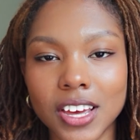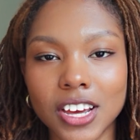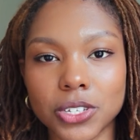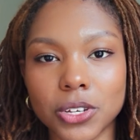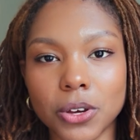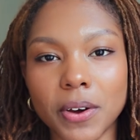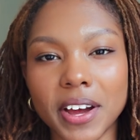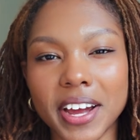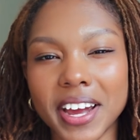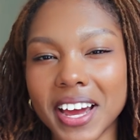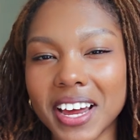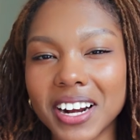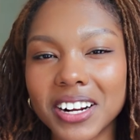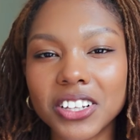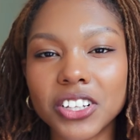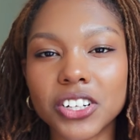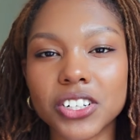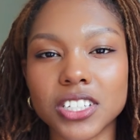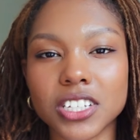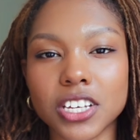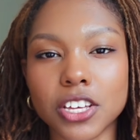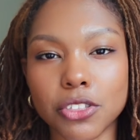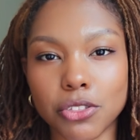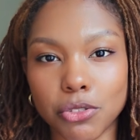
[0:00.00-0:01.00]
So I kind of
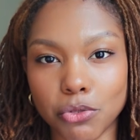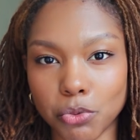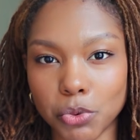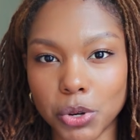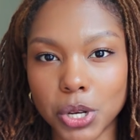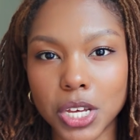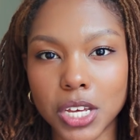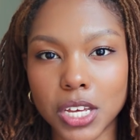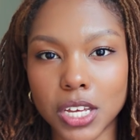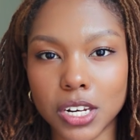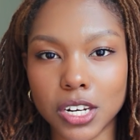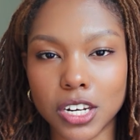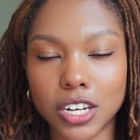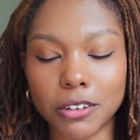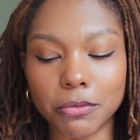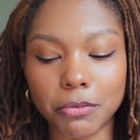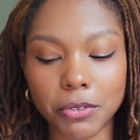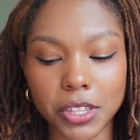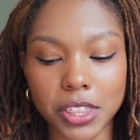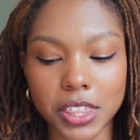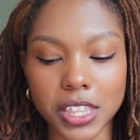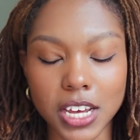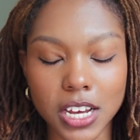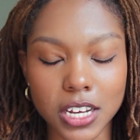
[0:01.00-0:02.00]
looked at 3
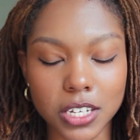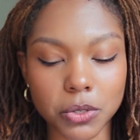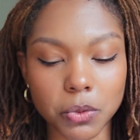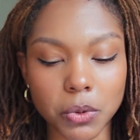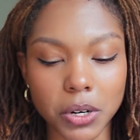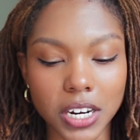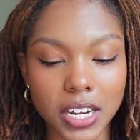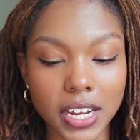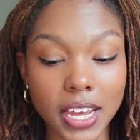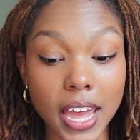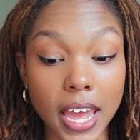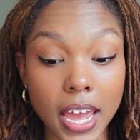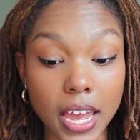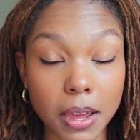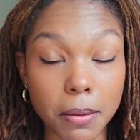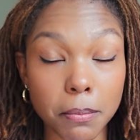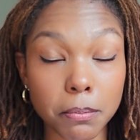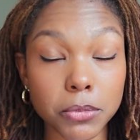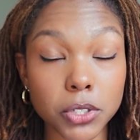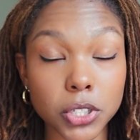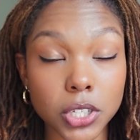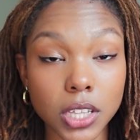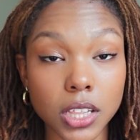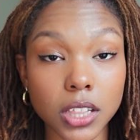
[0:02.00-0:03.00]
different things when it
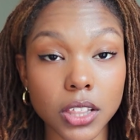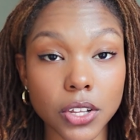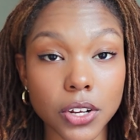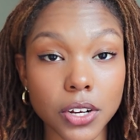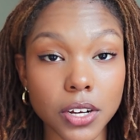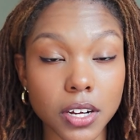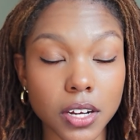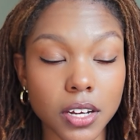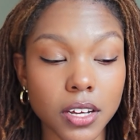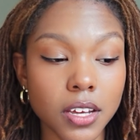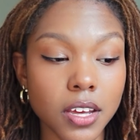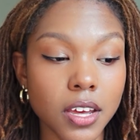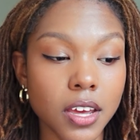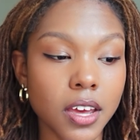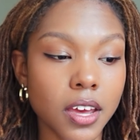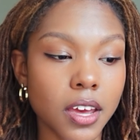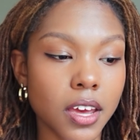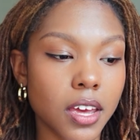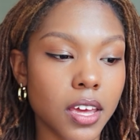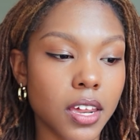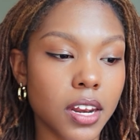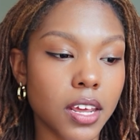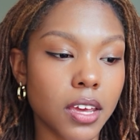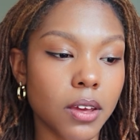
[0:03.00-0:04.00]
came to the look,
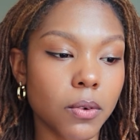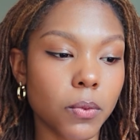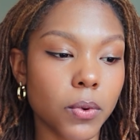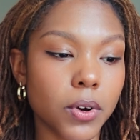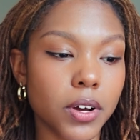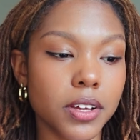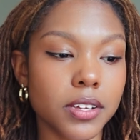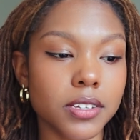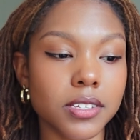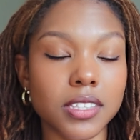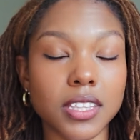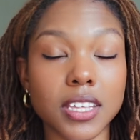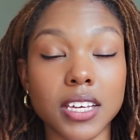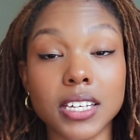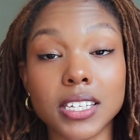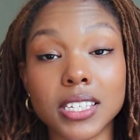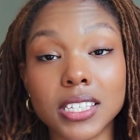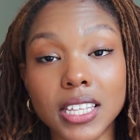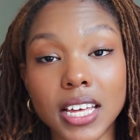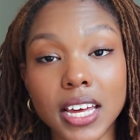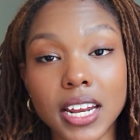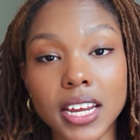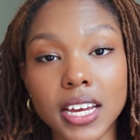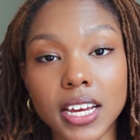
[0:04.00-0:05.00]
and it was the
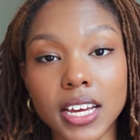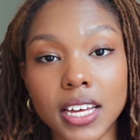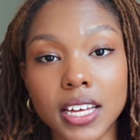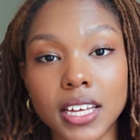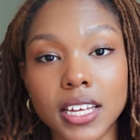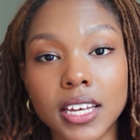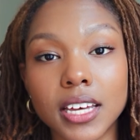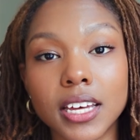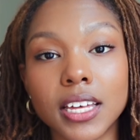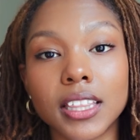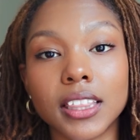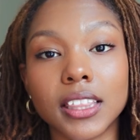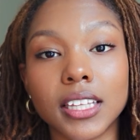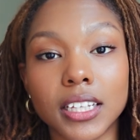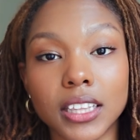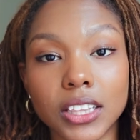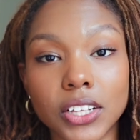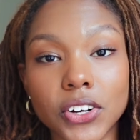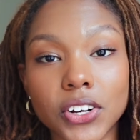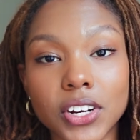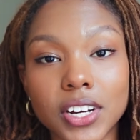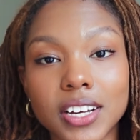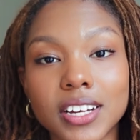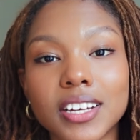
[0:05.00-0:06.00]
aesthetic, the
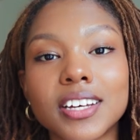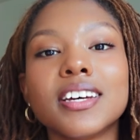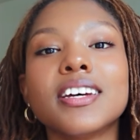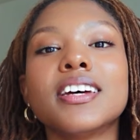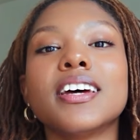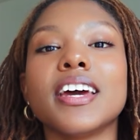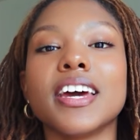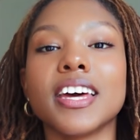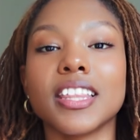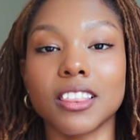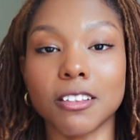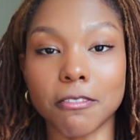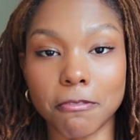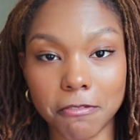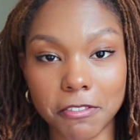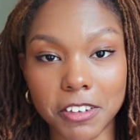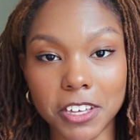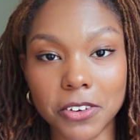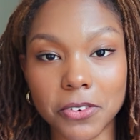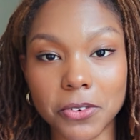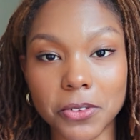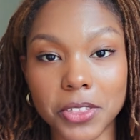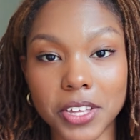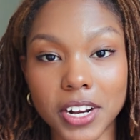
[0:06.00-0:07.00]
look, and the
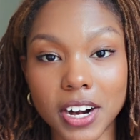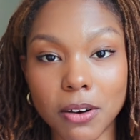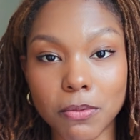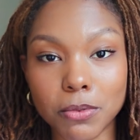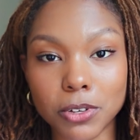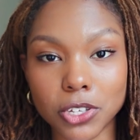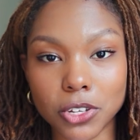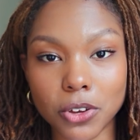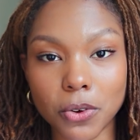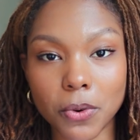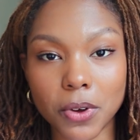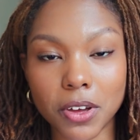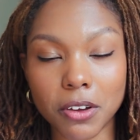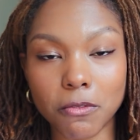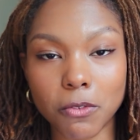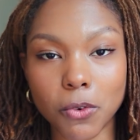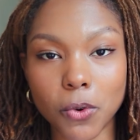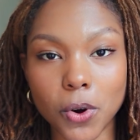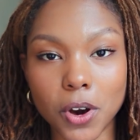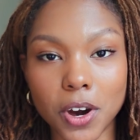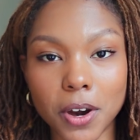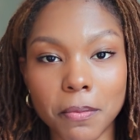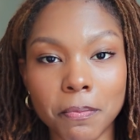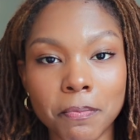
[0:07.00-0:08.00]
feel that I was going
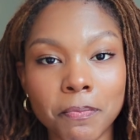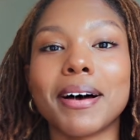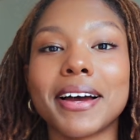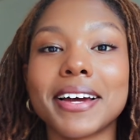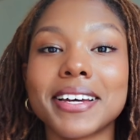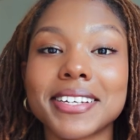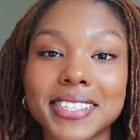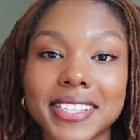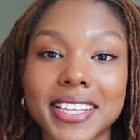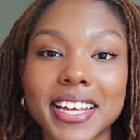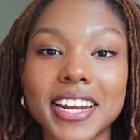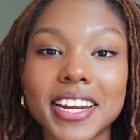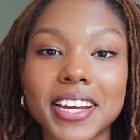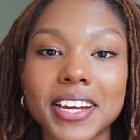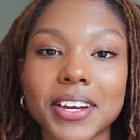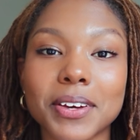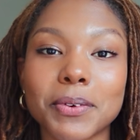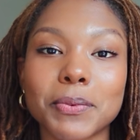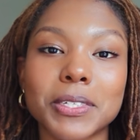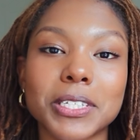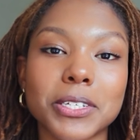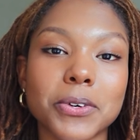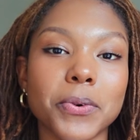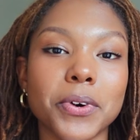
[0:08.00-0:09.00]
for. My
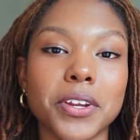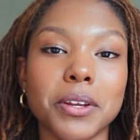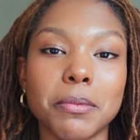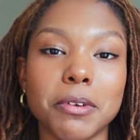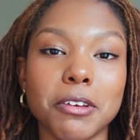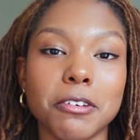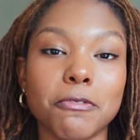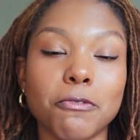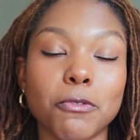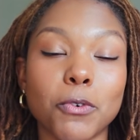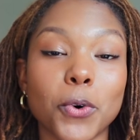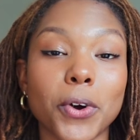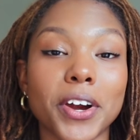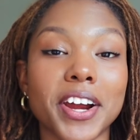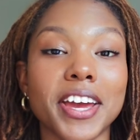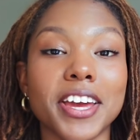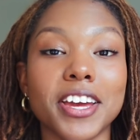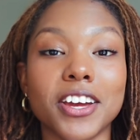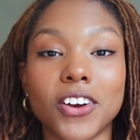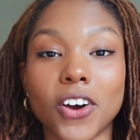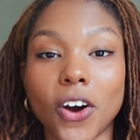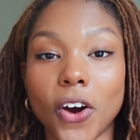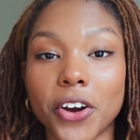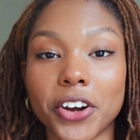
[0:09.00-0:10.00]
aesthetic was going to be for
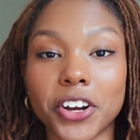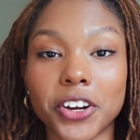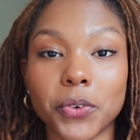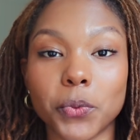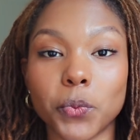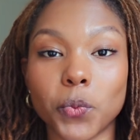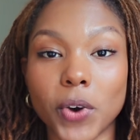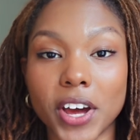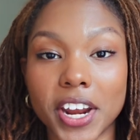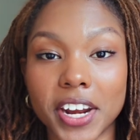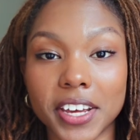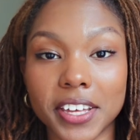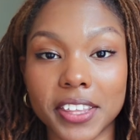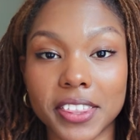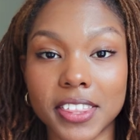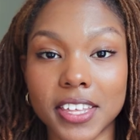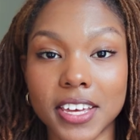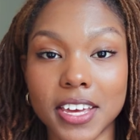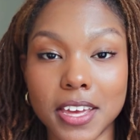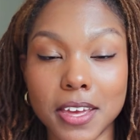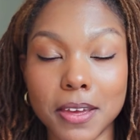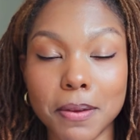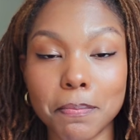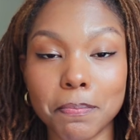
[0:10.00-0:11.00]
a garden wedding
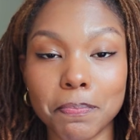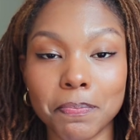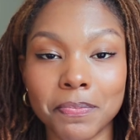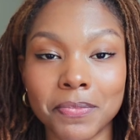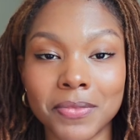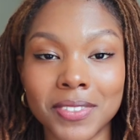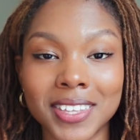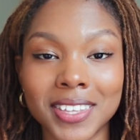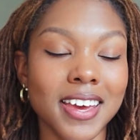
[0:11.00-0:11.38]
theme.